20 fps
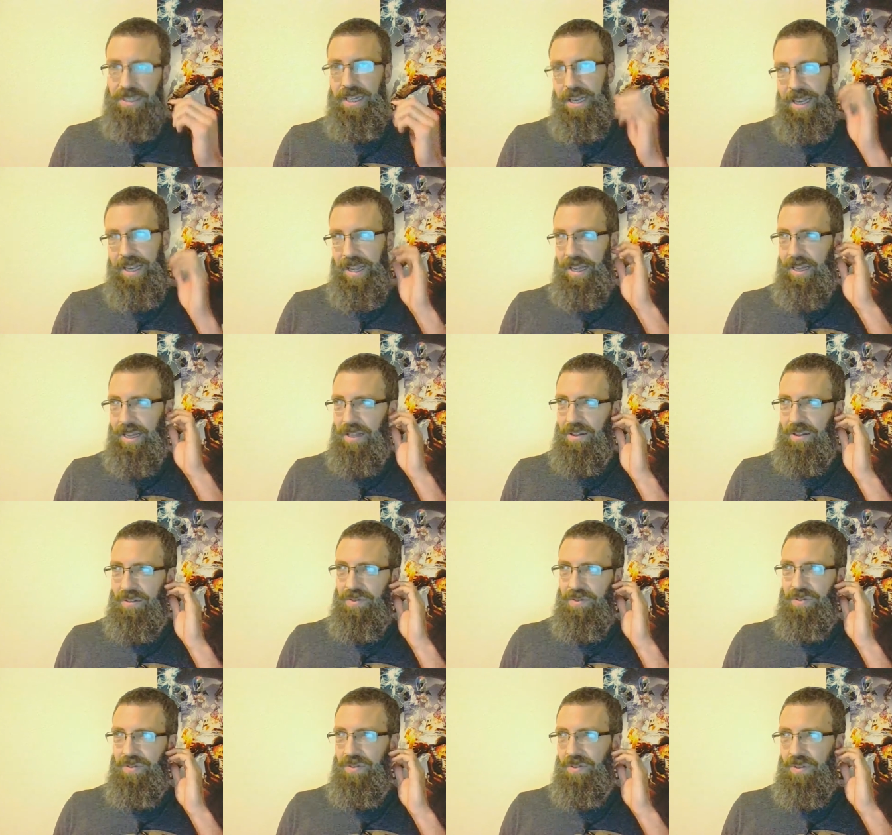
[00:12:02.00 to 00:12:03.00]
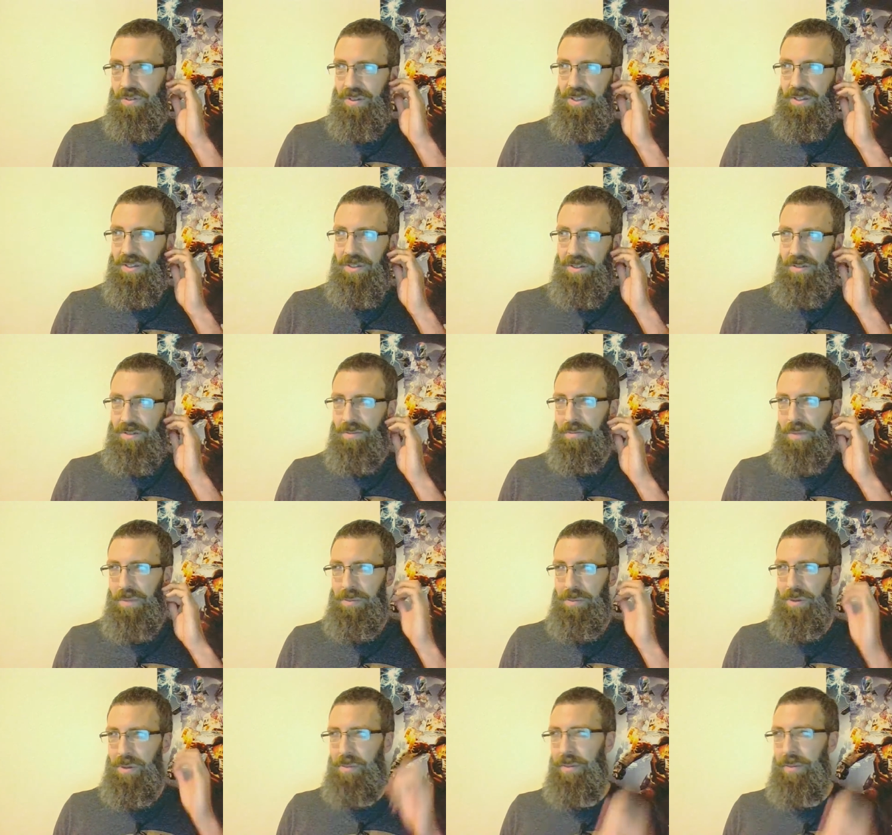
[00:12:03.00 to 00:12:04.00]
I have
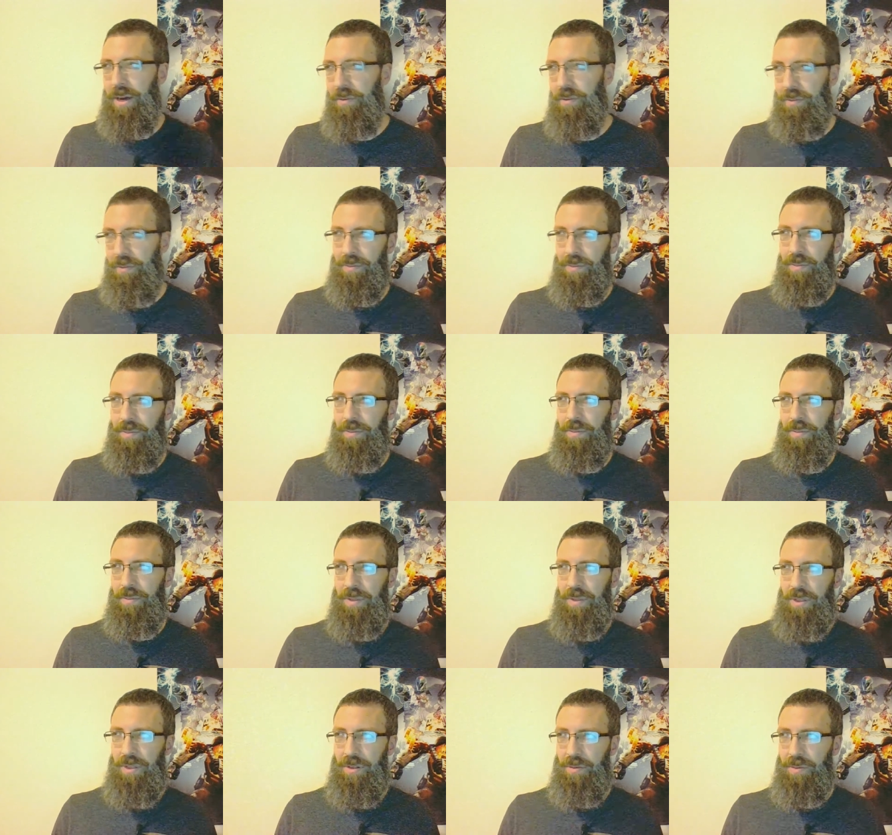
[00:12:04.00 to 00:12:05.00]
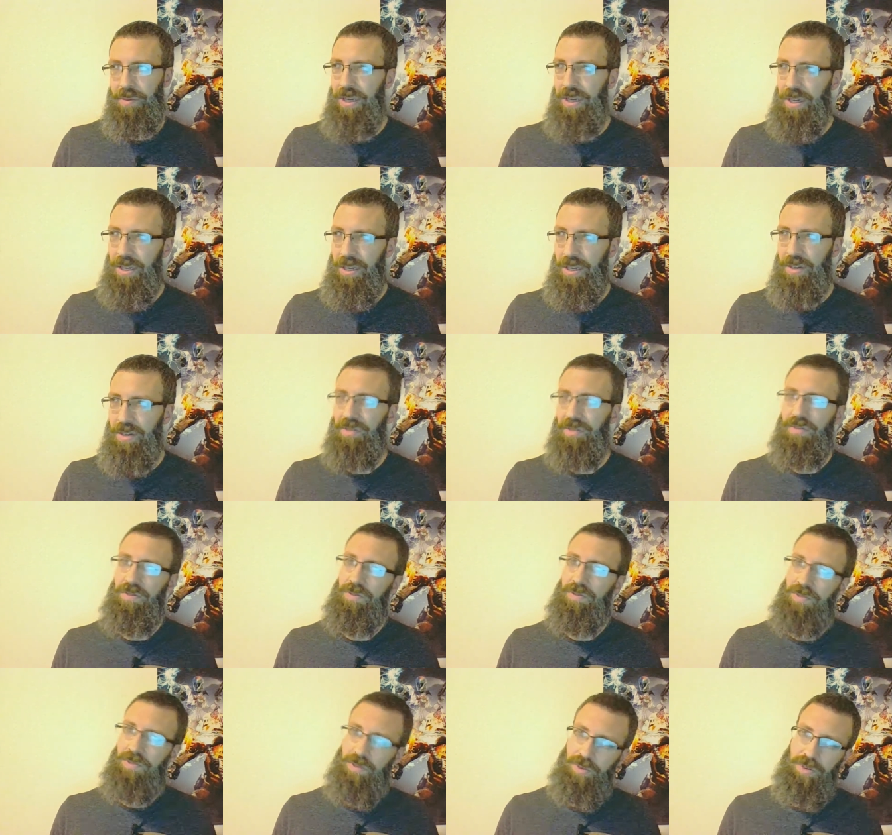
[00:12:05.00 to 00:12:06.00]
maybe about 3 or
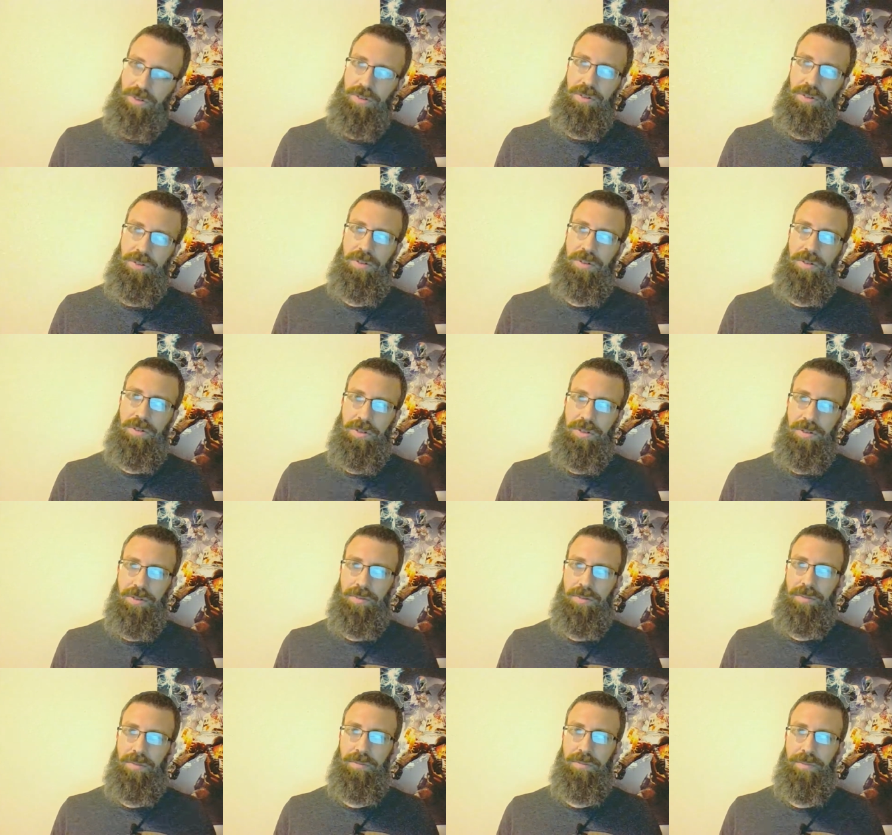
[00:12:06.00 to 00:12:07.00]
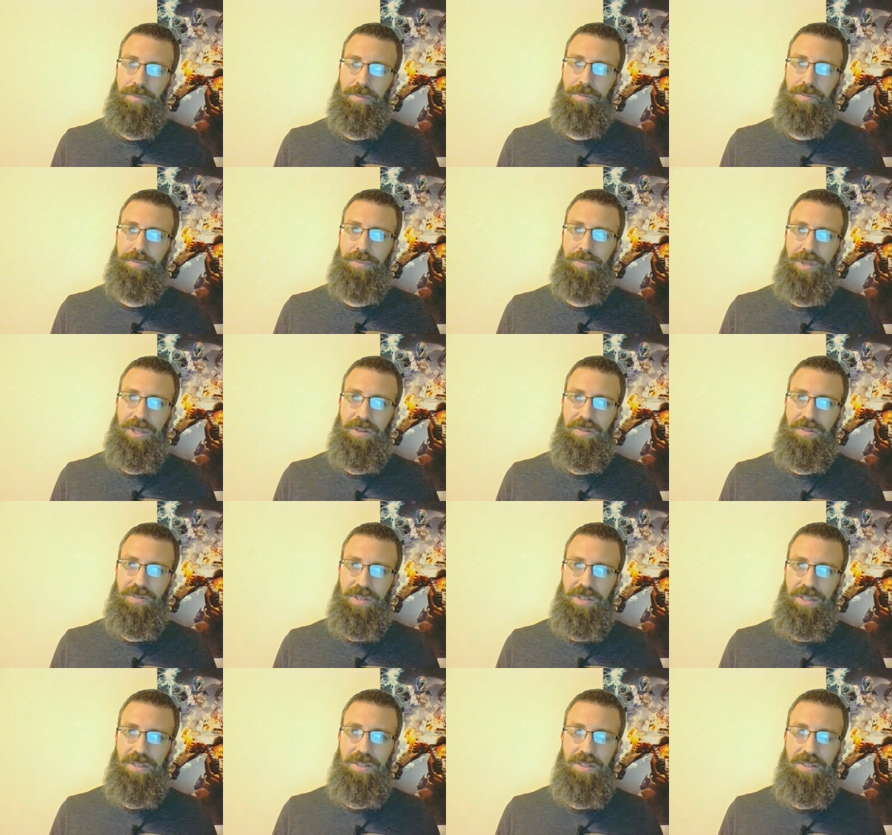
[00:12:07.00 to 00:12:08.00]
4
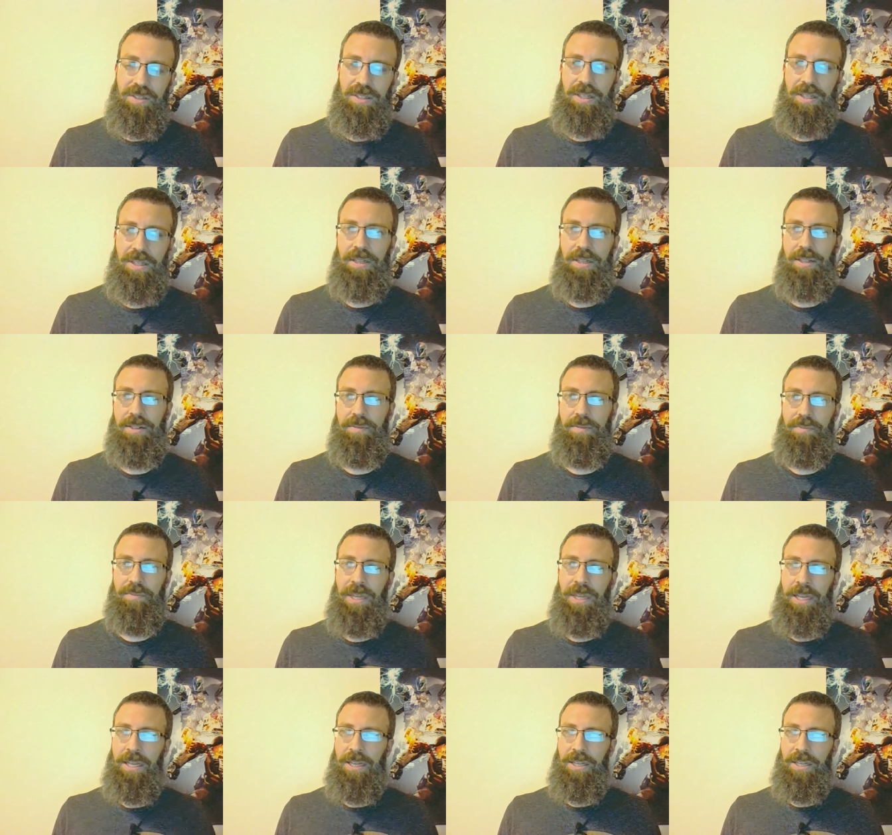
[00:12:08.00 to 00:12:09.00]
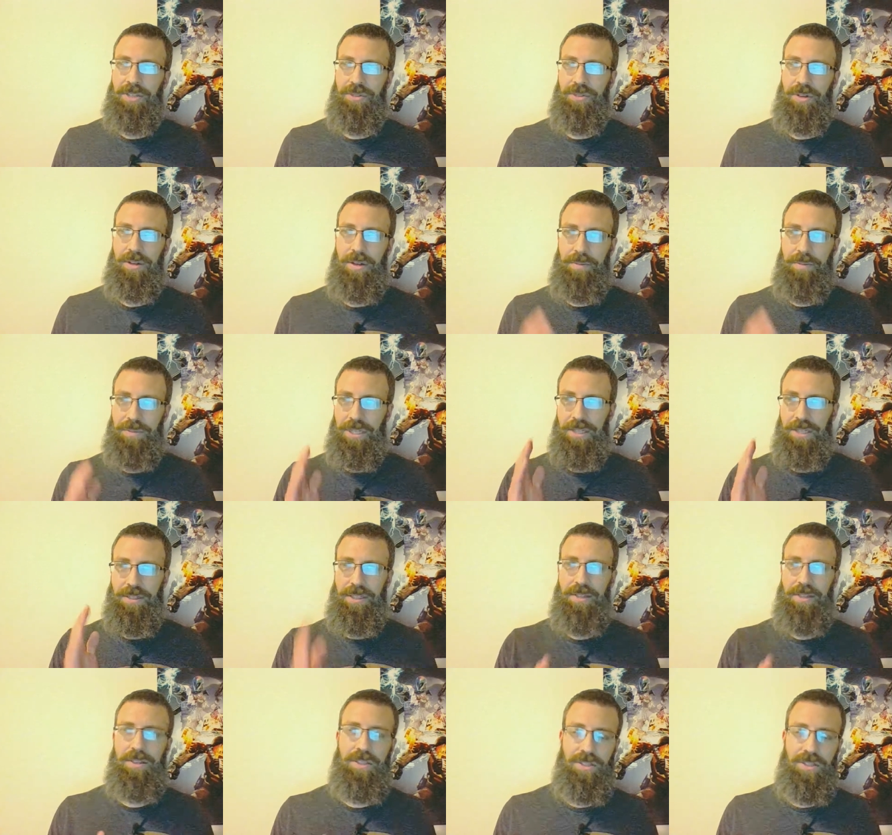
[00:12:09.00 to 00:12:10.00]
POVs. So I'm
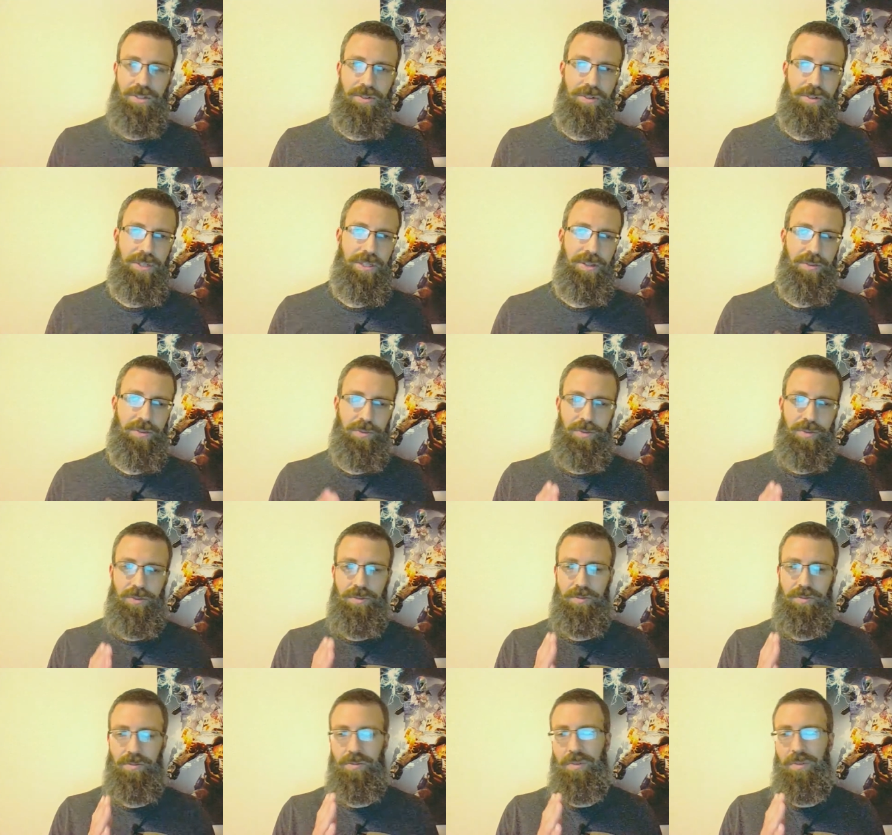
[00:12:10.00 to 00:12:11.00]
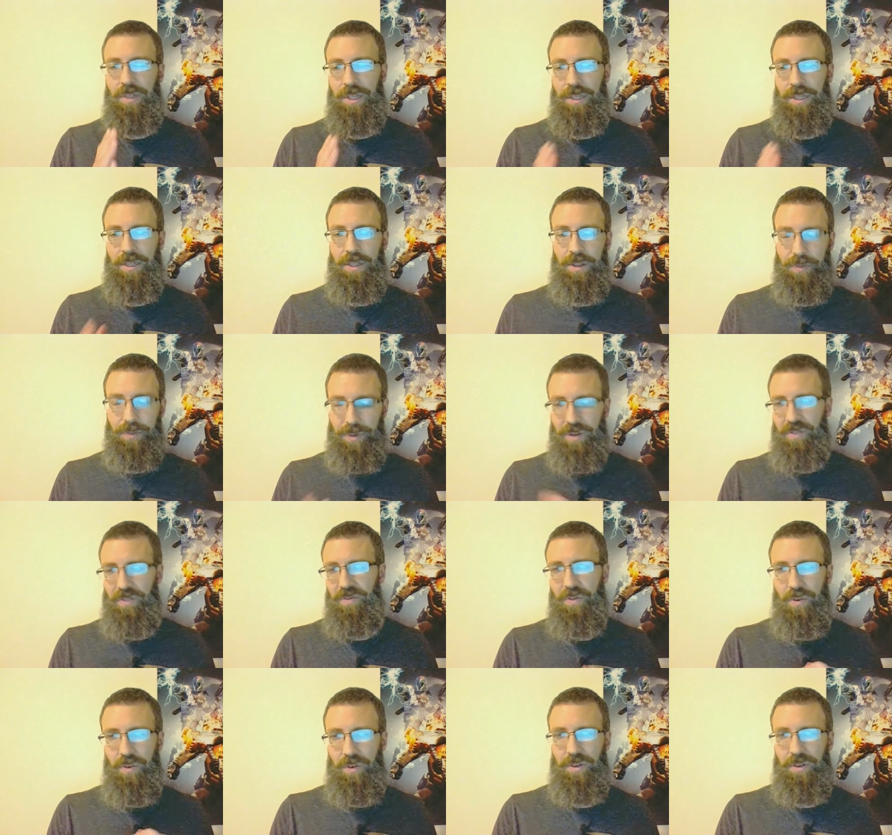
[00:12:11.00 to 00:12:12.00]
telling the story through 3 or
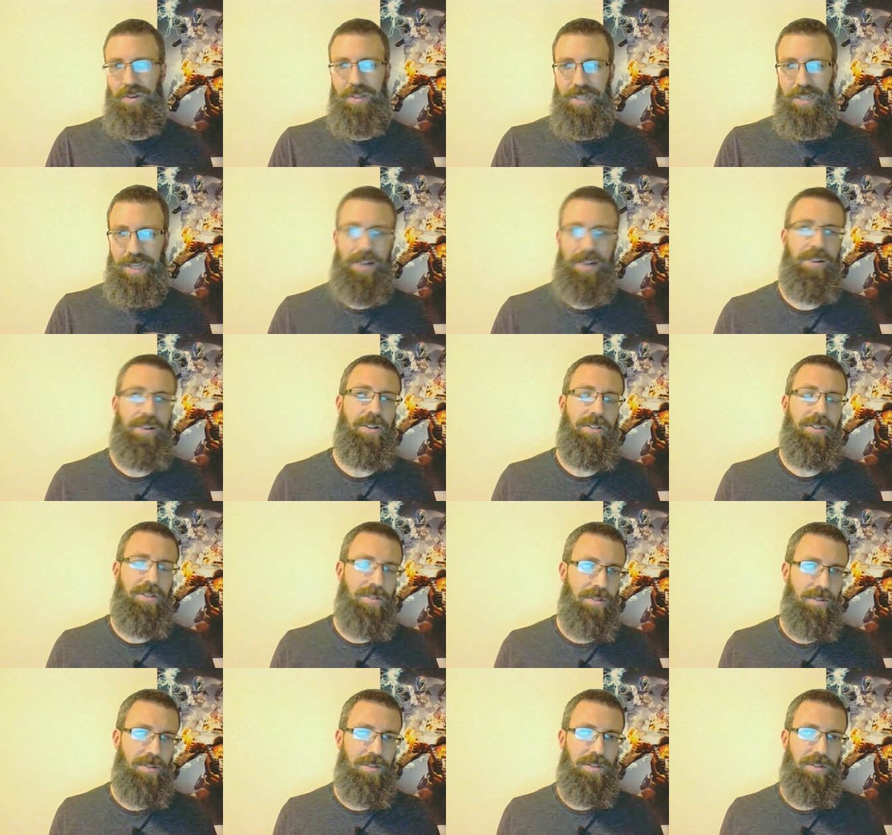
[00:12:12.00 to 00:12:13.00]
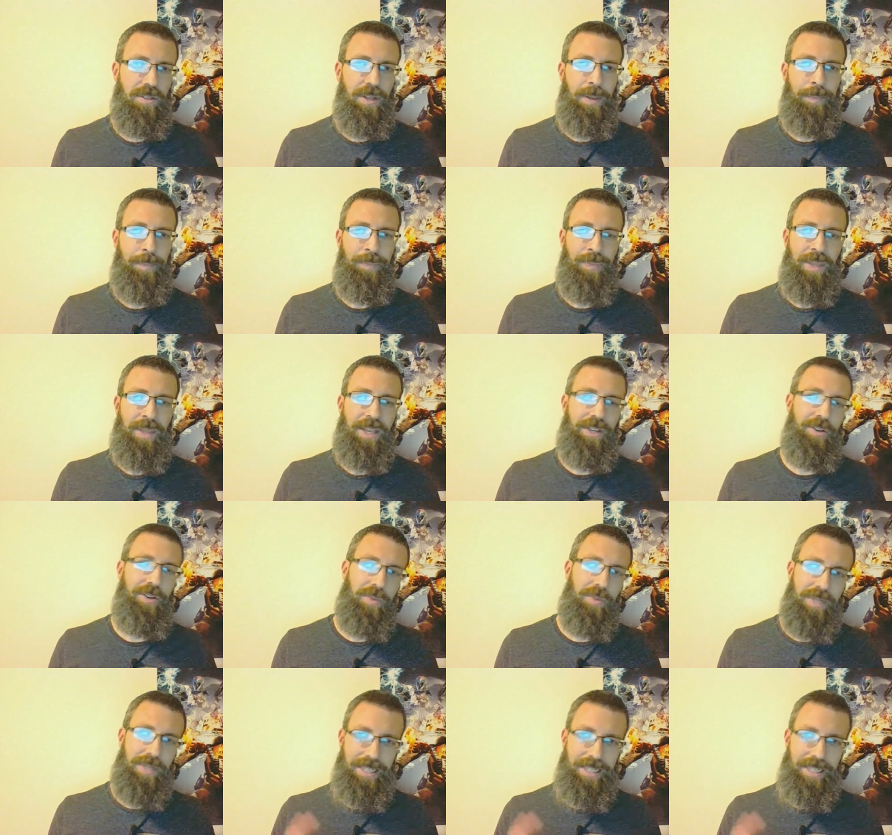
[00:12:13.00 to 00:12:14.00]
4 characters. You
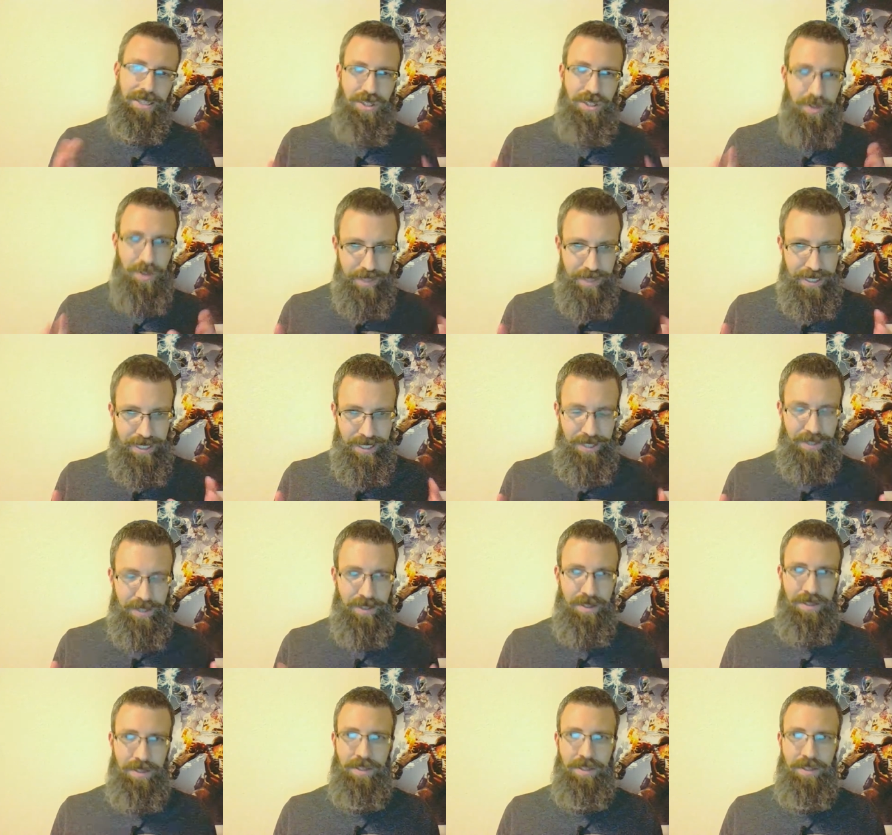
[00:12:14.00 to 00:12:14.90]
don't want to get too many